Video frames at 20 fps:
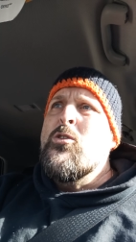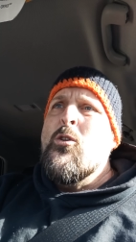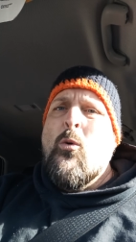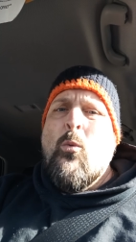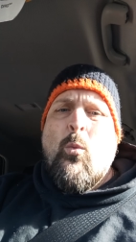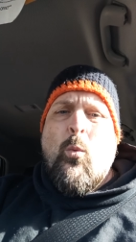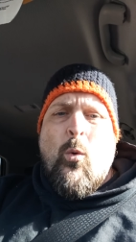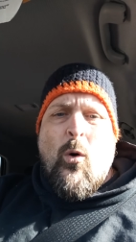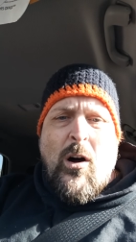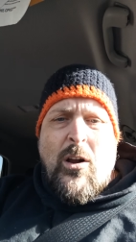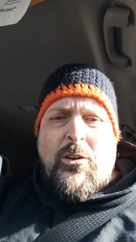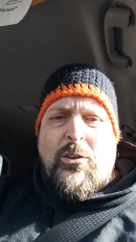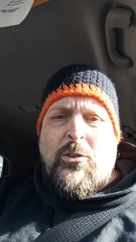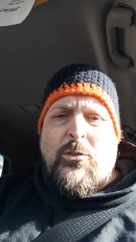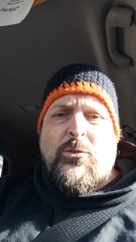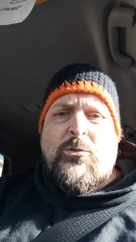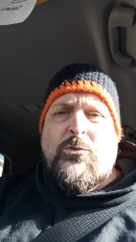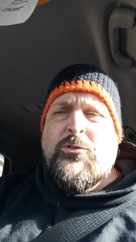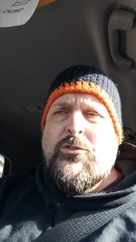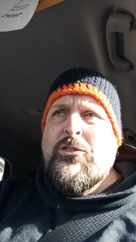the
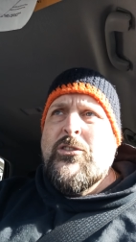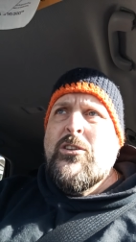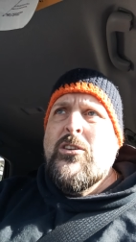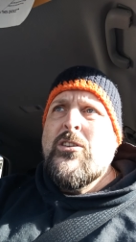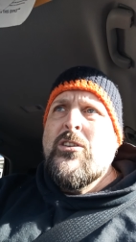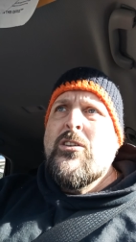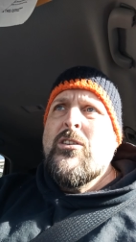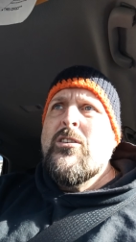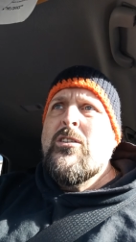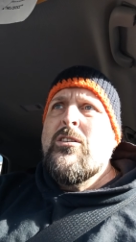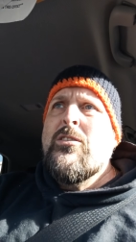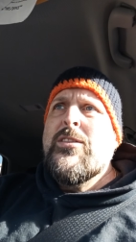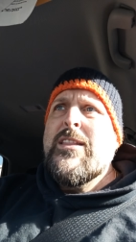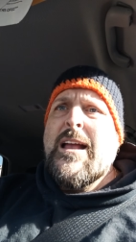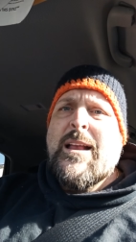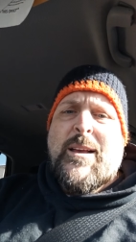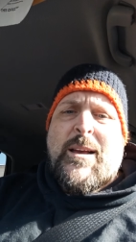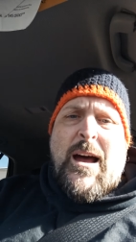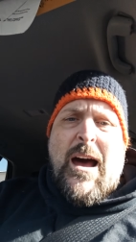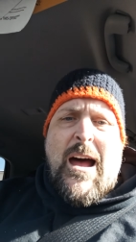wonders
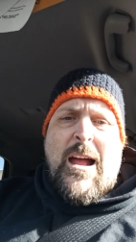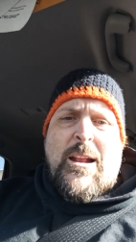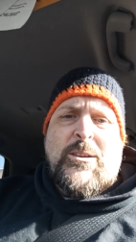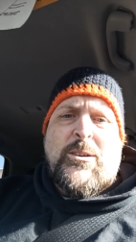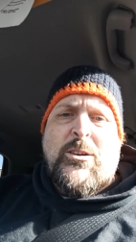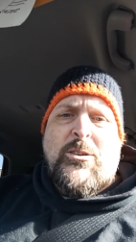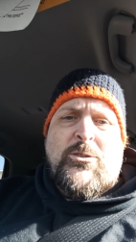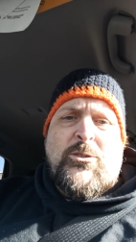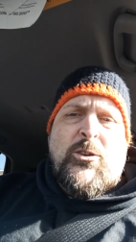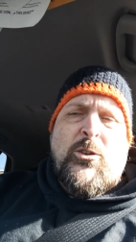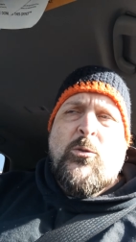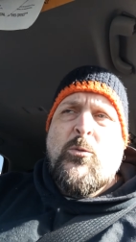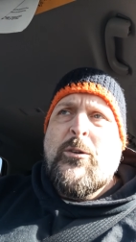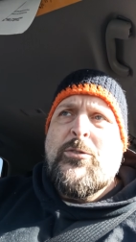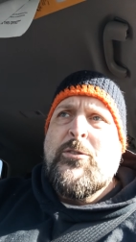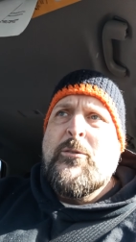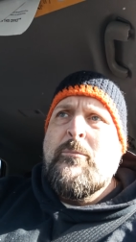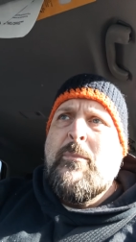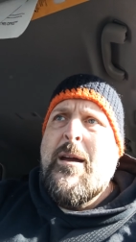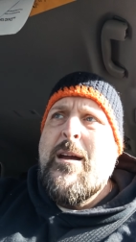that God could do
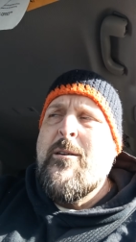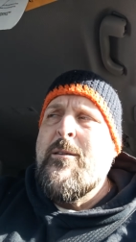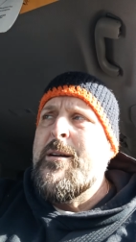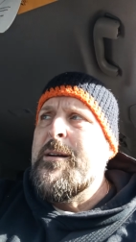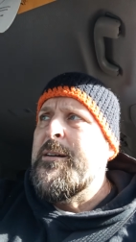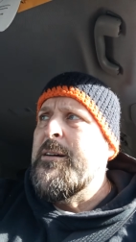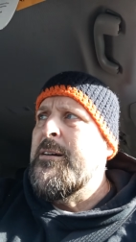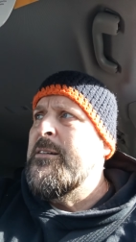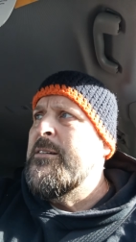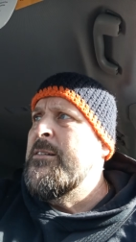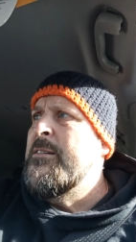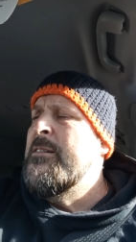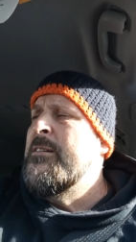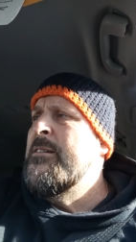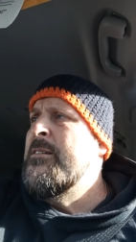with America.